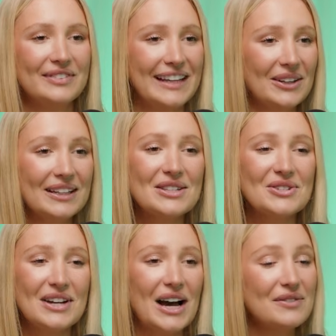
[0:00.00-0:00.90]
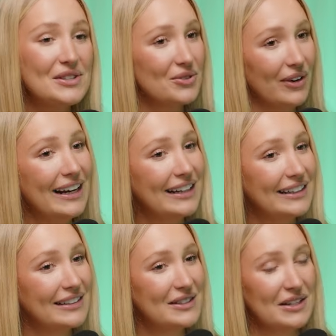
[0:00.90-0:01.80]
Now let's dive straight
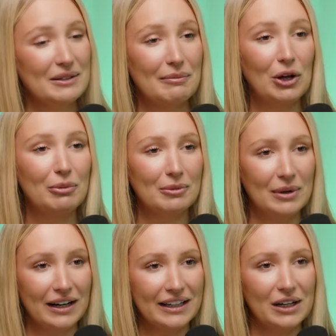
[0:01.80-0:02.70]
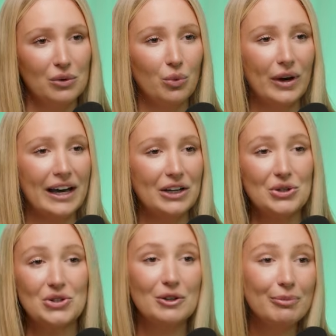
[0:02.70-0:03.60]
into the Melbourne market and where you
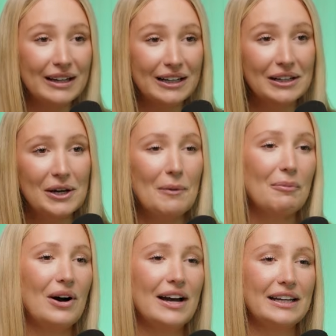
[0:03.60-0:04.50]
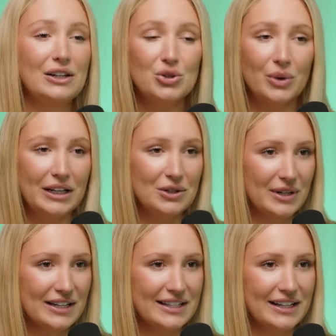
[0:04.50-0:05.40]
should be buying in
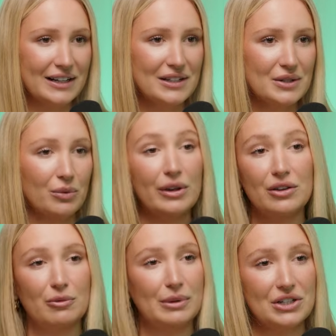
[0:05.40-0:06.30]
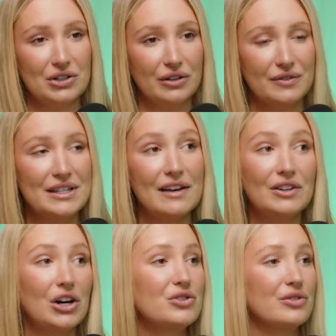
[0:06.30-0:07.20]
2026 with your budget of
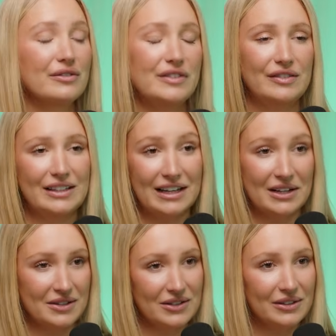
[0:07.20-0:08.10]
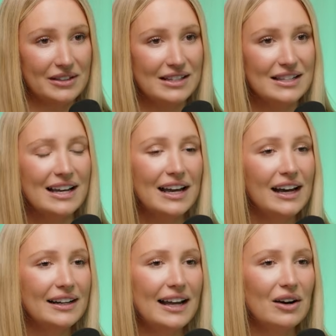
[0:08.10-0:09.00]
$750,000.
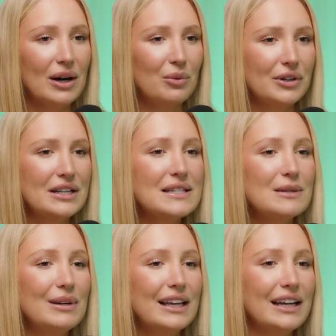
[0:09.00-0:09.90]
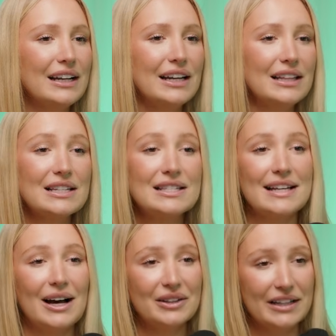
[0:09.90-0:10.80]
Now I want us to begin in the
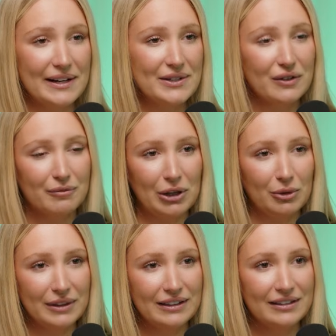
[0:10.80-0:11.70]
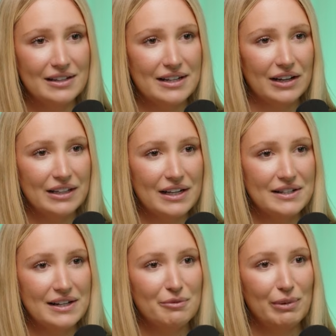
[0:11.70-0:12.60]
southeast of Melbourne. The southeast
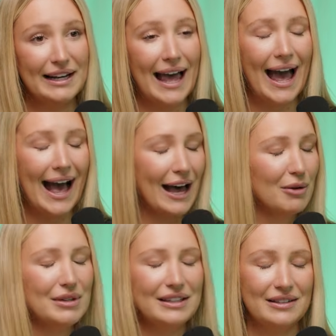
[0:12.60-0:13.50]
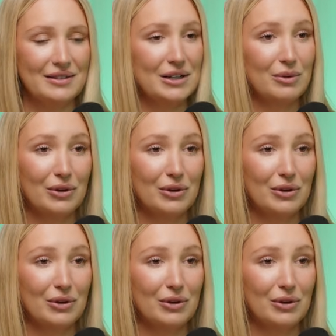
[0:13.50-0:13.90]
has been hammered this year with